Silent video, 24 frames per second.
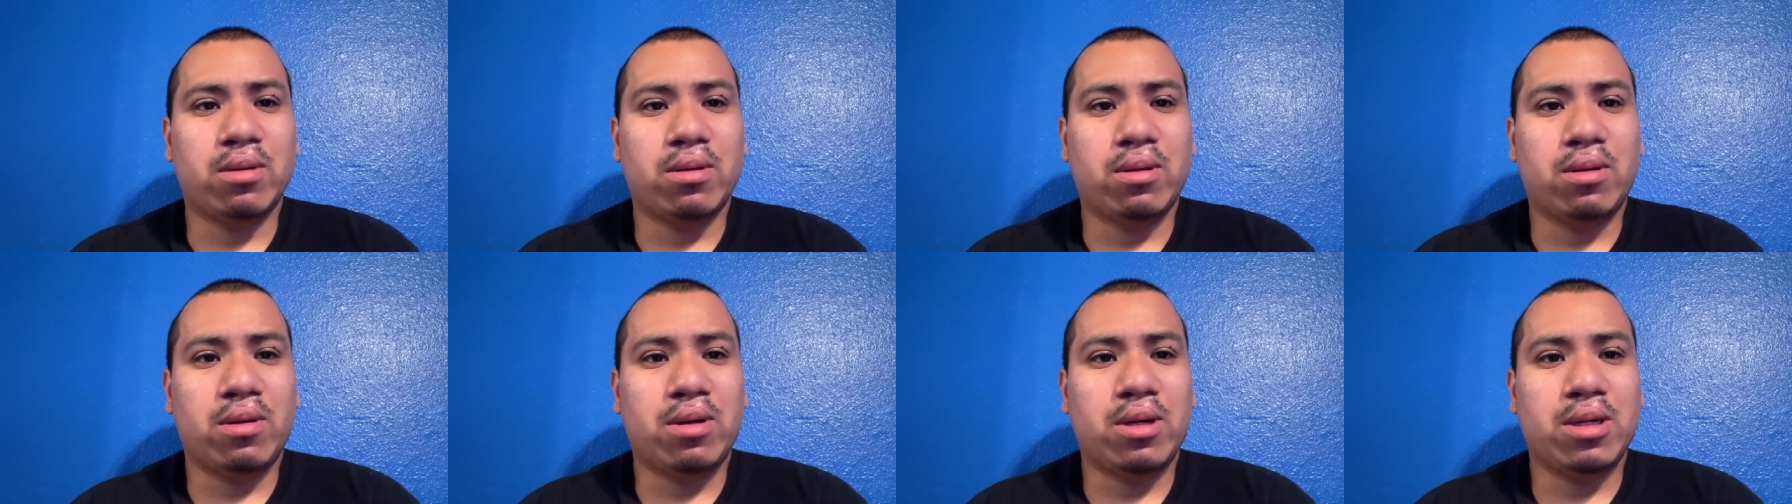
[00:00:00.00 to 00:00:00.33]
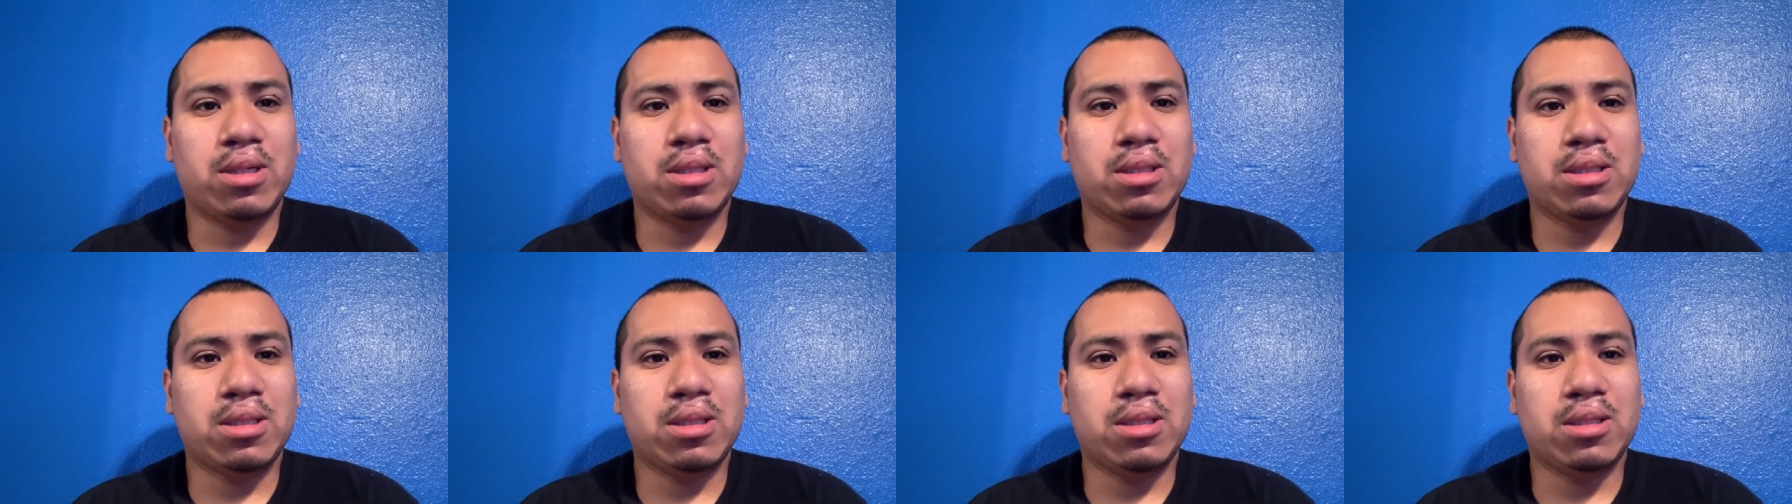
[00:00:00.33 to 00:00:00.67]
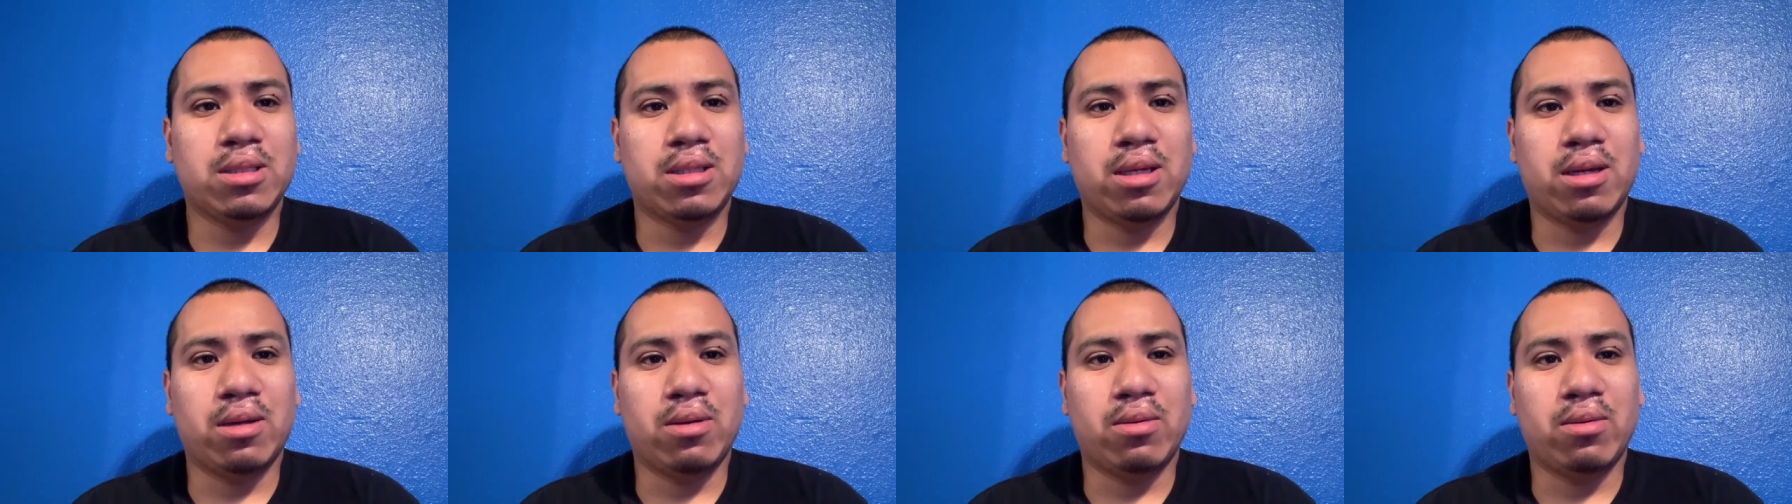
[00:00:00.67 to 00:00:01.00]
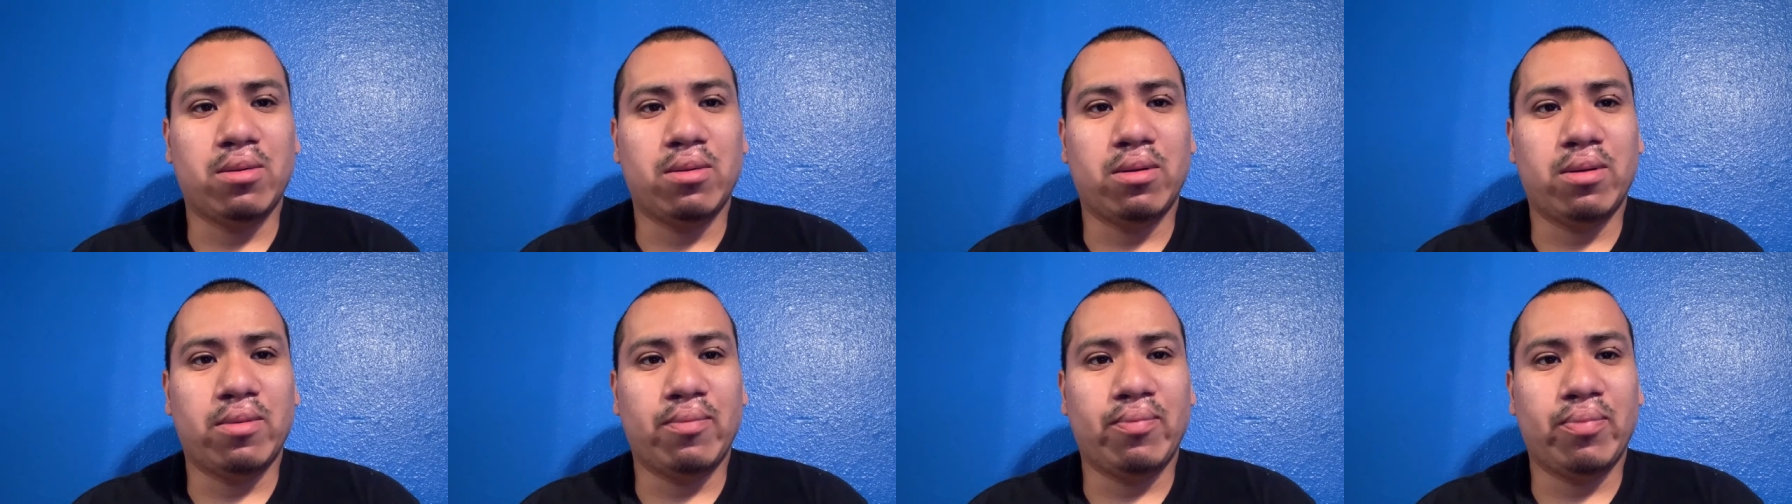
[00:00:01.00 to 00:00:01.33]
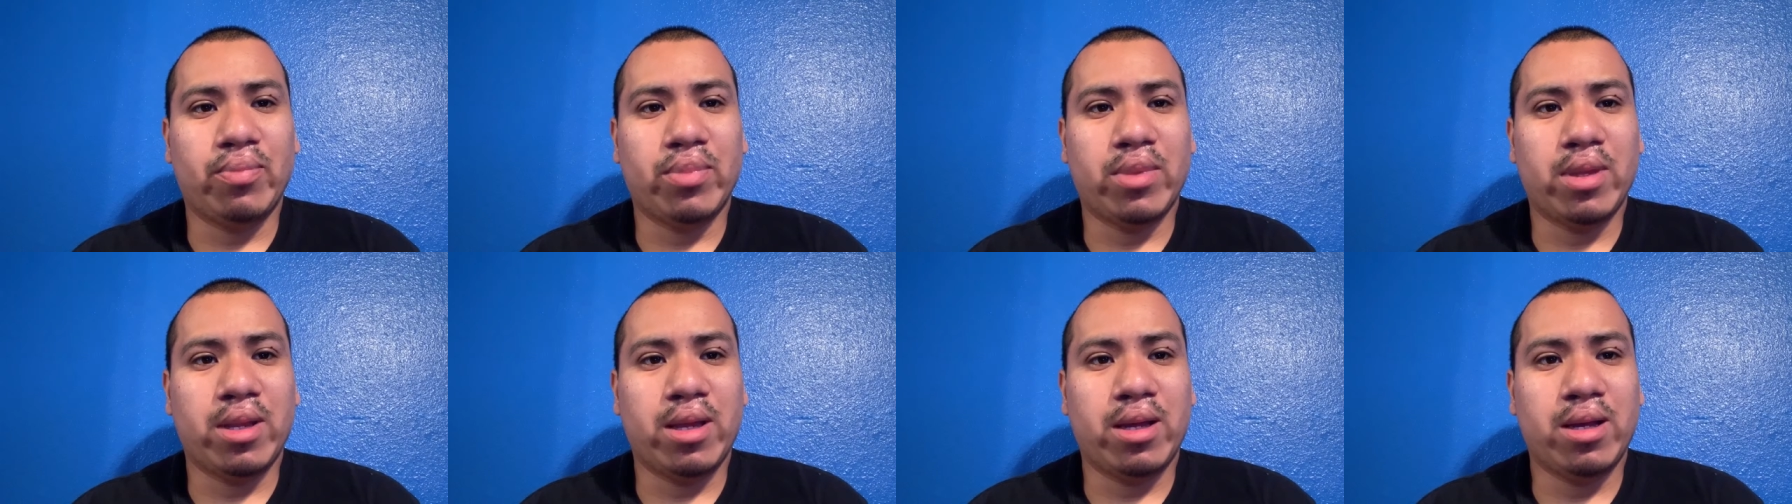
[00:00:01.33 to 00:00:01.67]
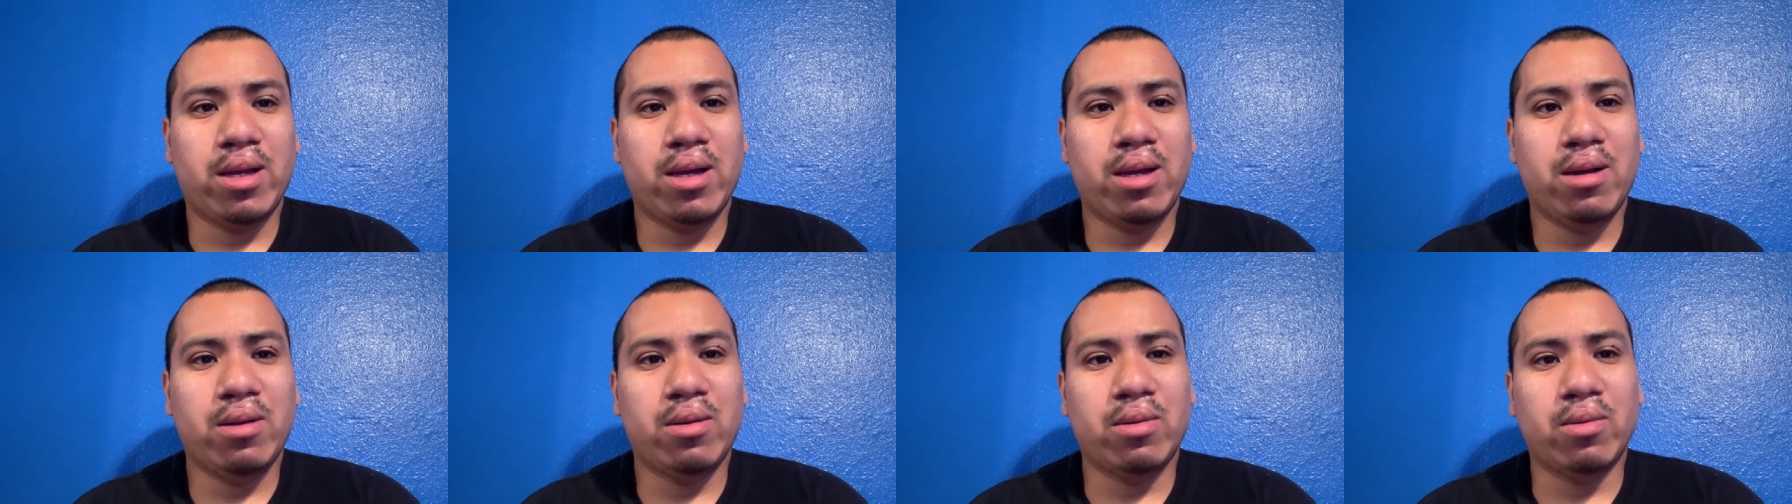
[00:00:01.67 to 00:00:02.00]
honestly, is like, I
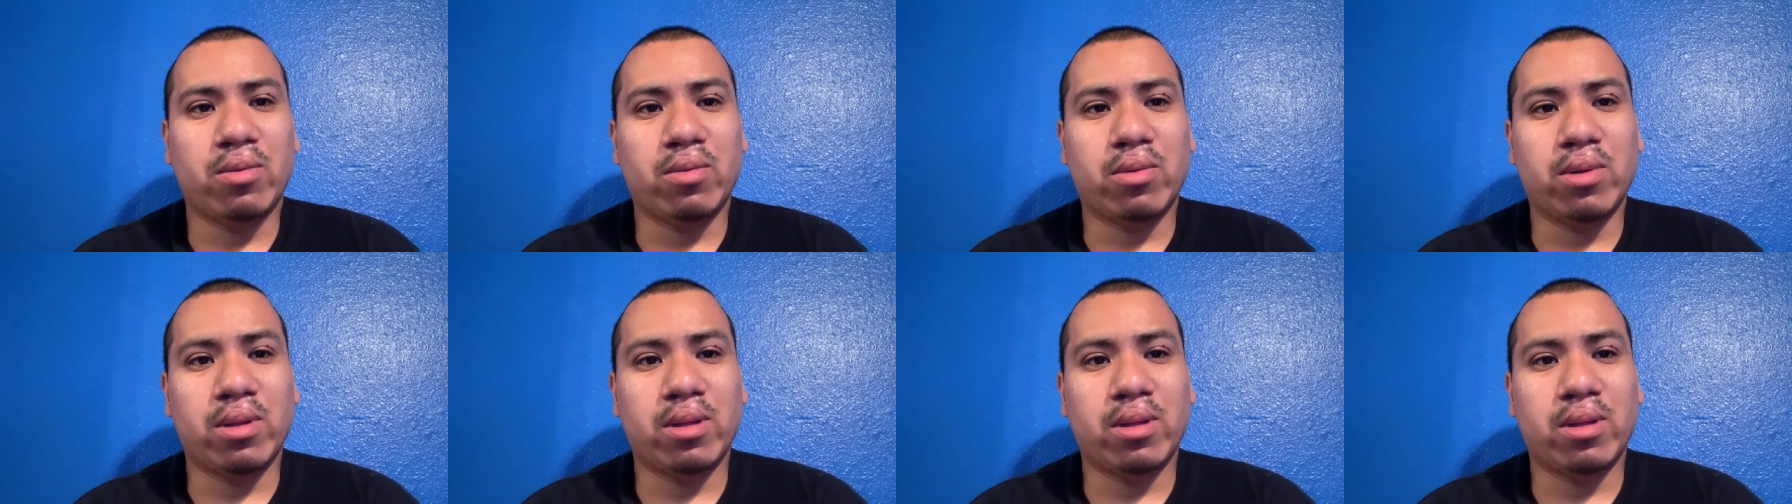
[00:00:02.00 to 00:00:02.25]
kind of